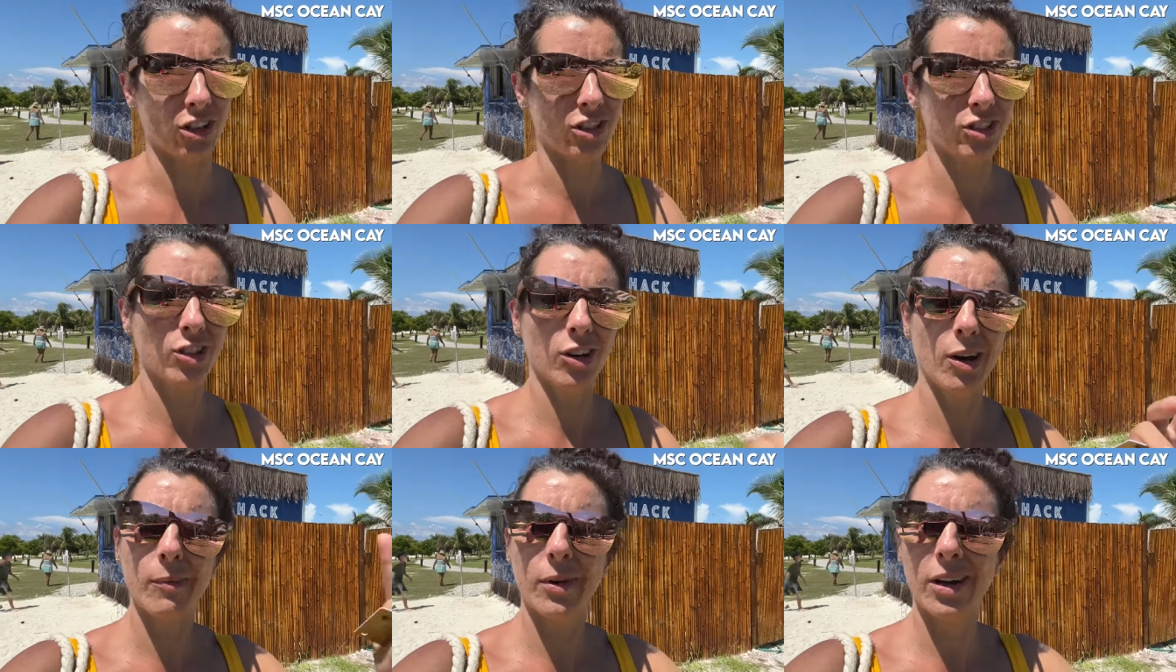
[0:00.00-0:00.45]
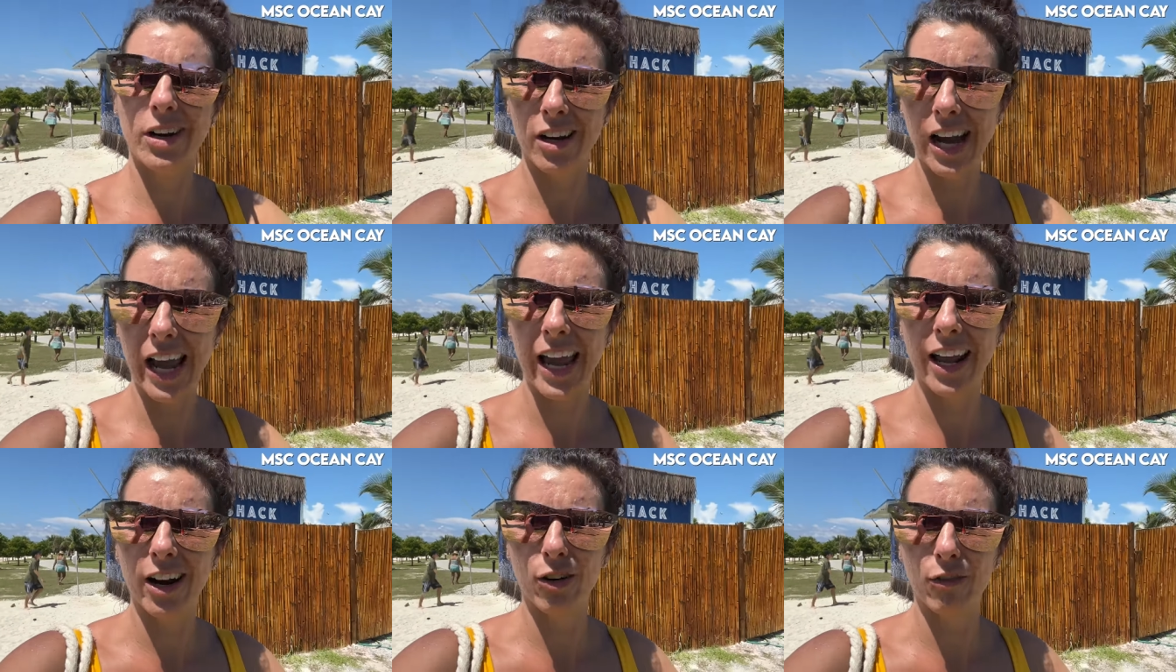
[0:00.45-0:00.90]
So I'm going to
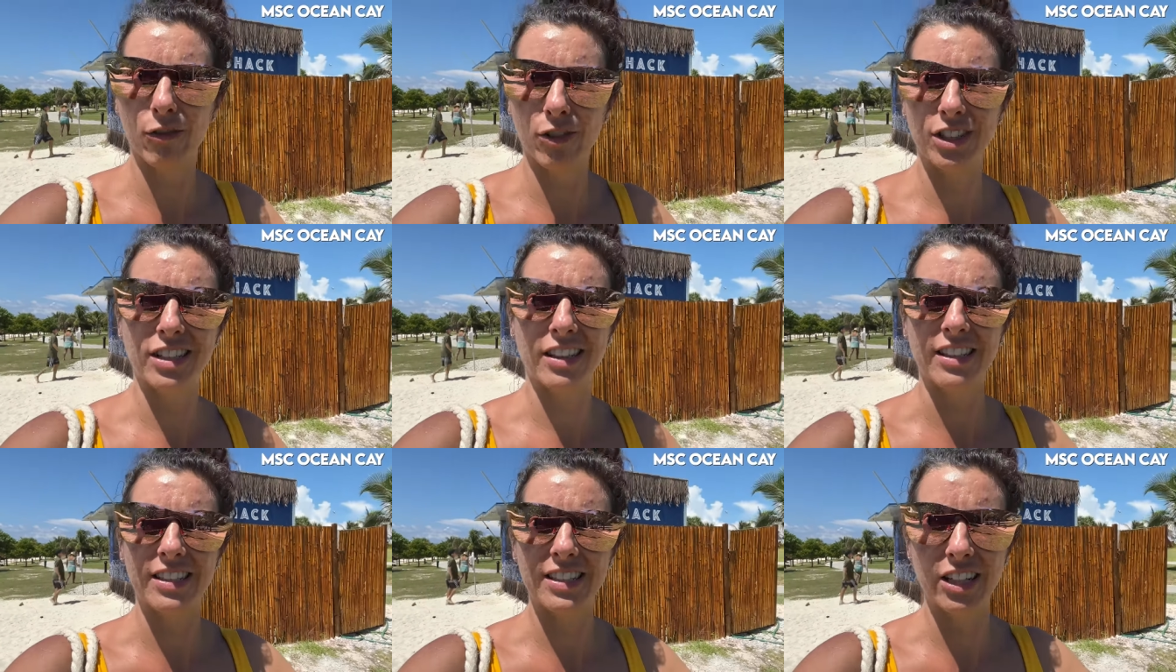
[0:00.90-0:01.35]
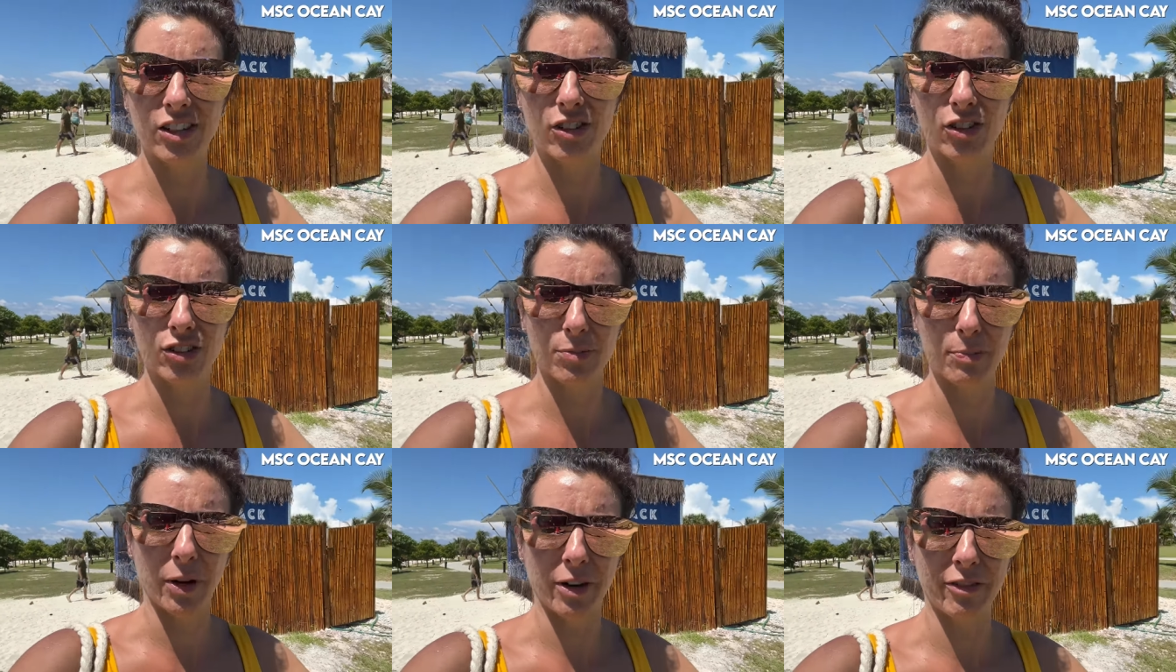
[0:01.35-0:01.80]
head over to the
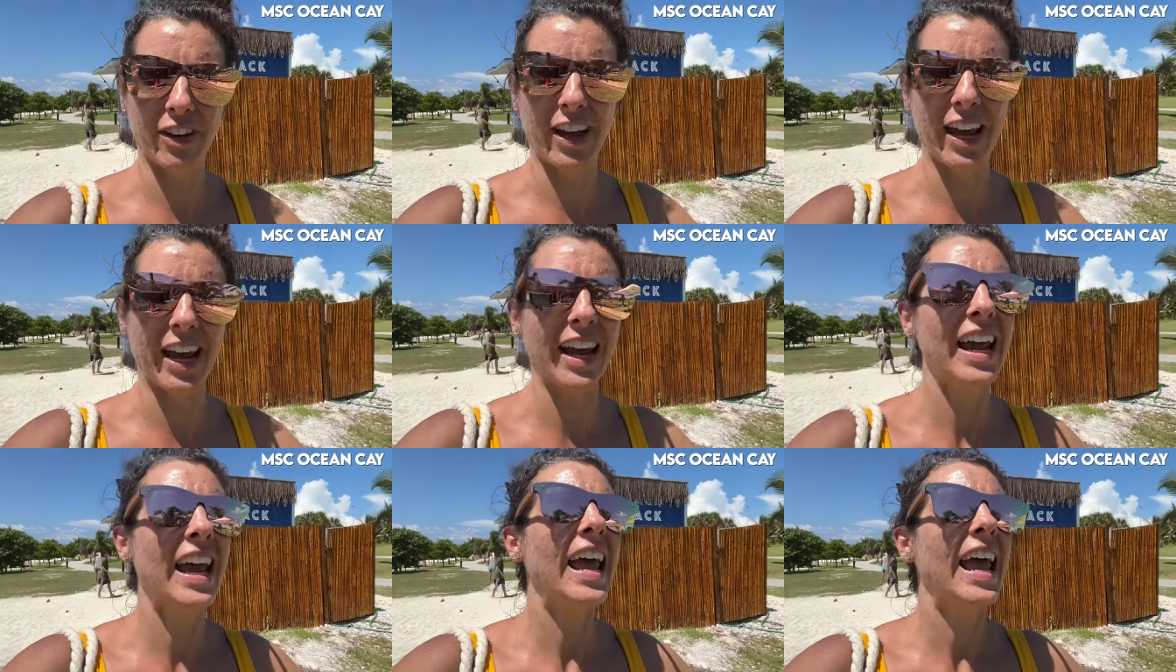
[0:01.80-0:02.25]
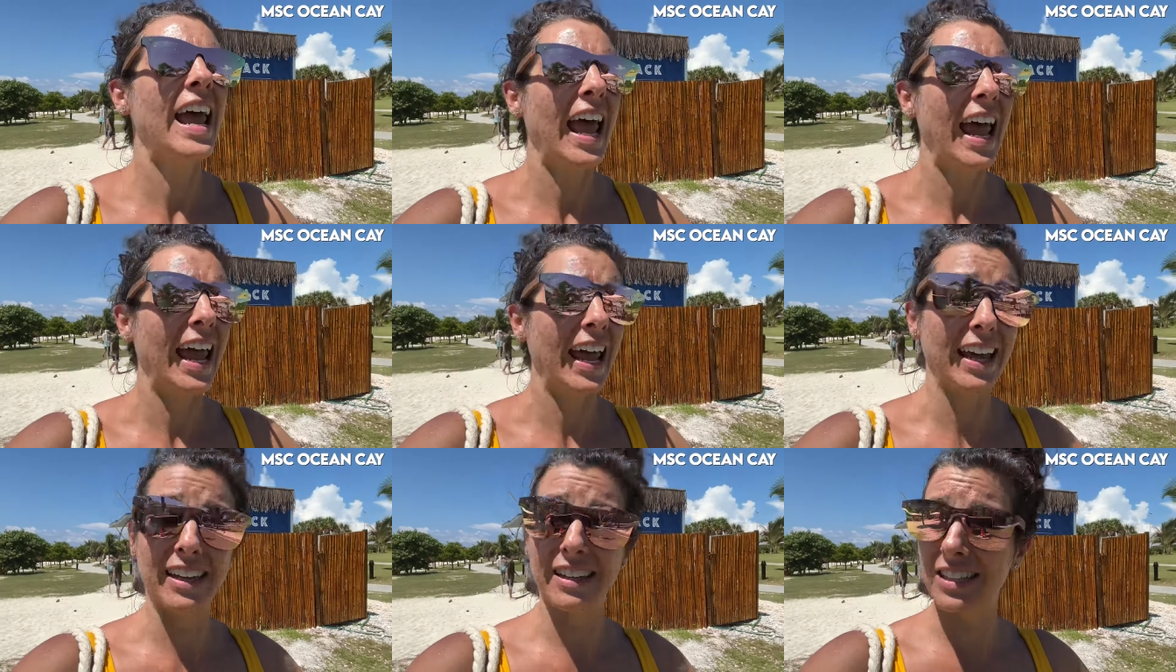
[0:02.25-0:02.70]
Seekers Buffet
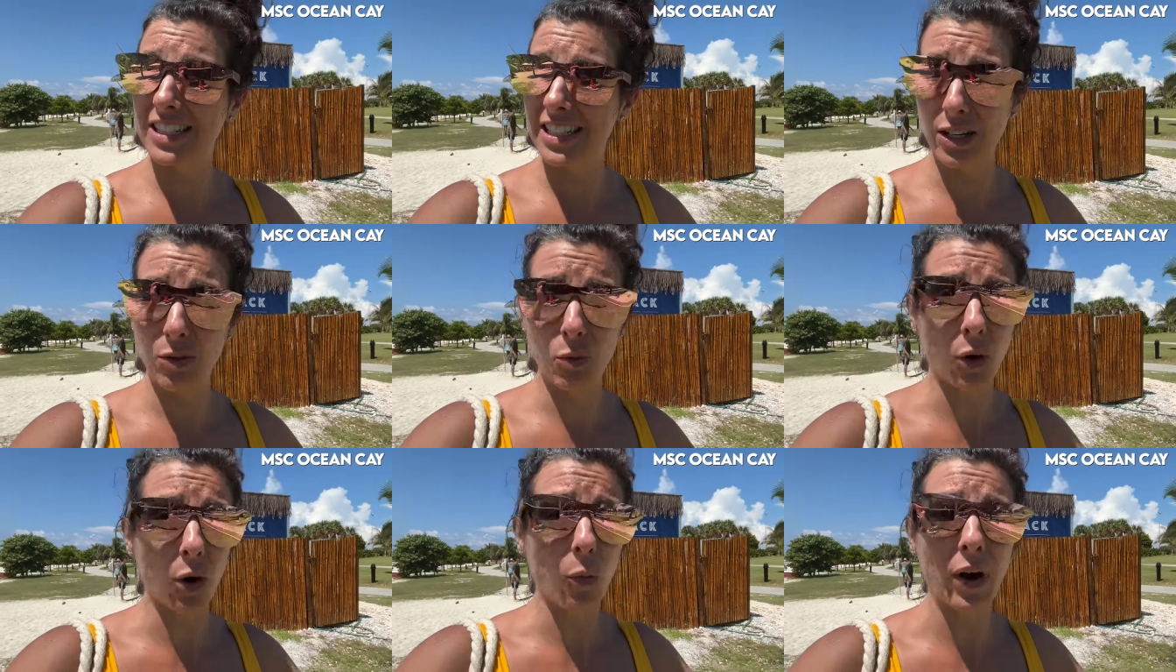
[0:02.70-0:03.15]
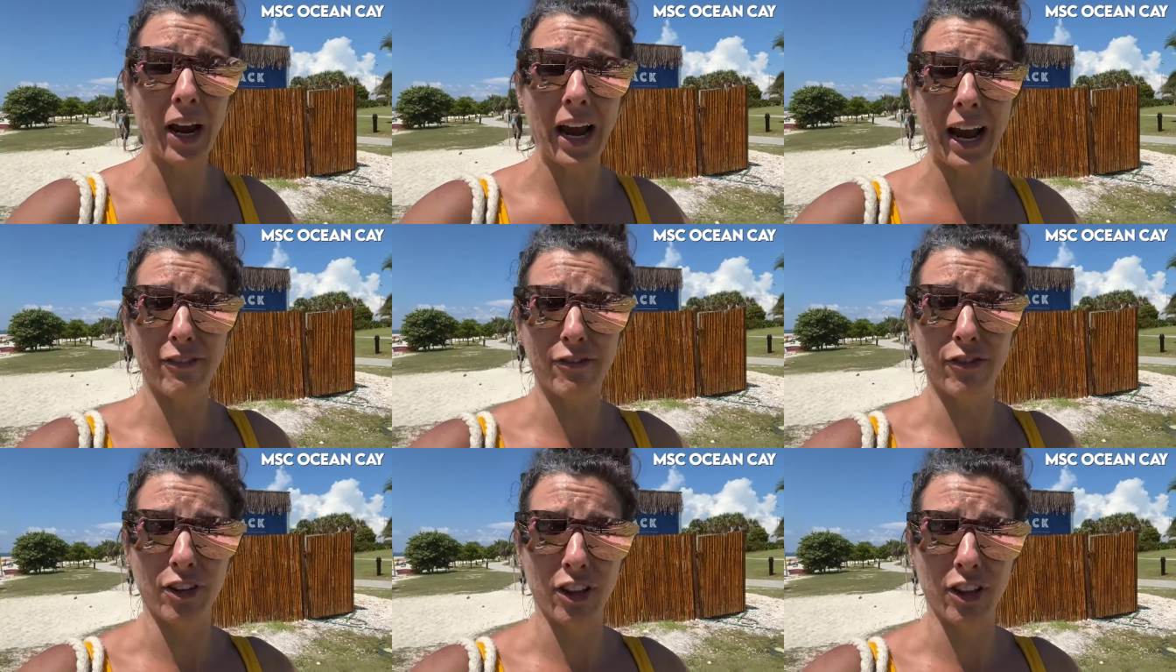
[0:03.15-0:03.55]
and see what we have for